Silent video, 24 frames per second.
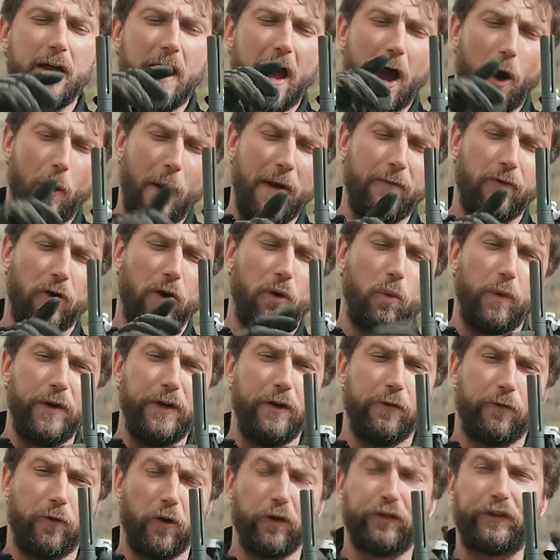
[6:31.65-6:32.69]
However, when
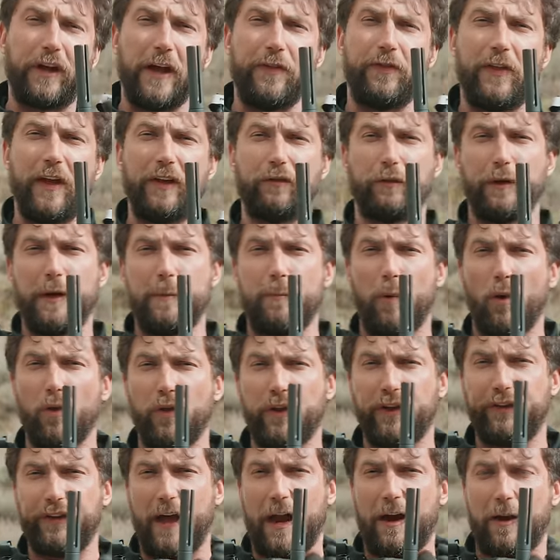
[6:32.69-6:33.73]
you first get these, when you pull
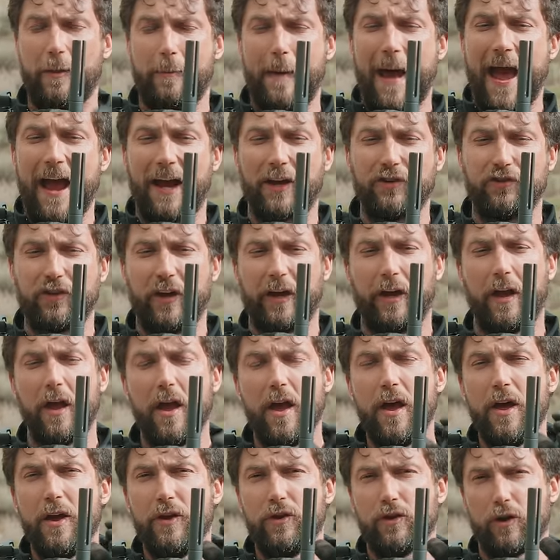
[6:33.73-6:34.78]
these out of the packaging,
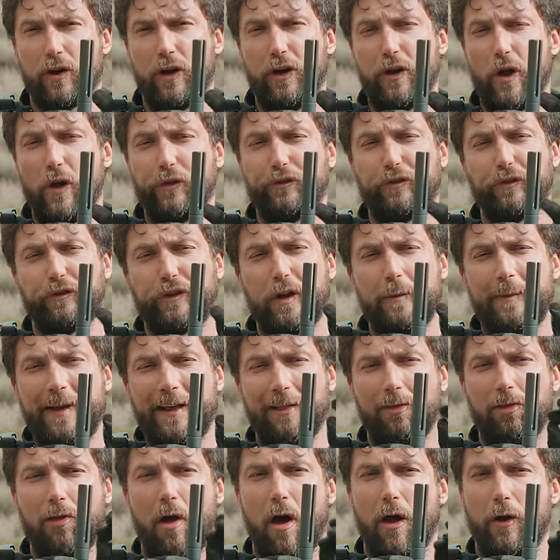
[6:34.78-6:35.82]
you're gonna notice there's gonna be
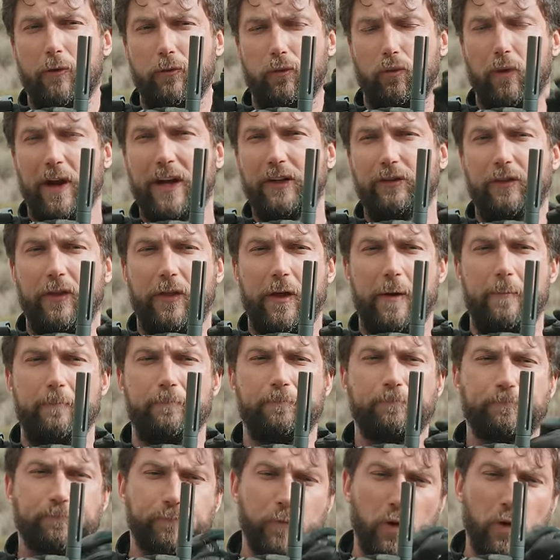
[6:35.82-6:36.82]
a lot of ring to them.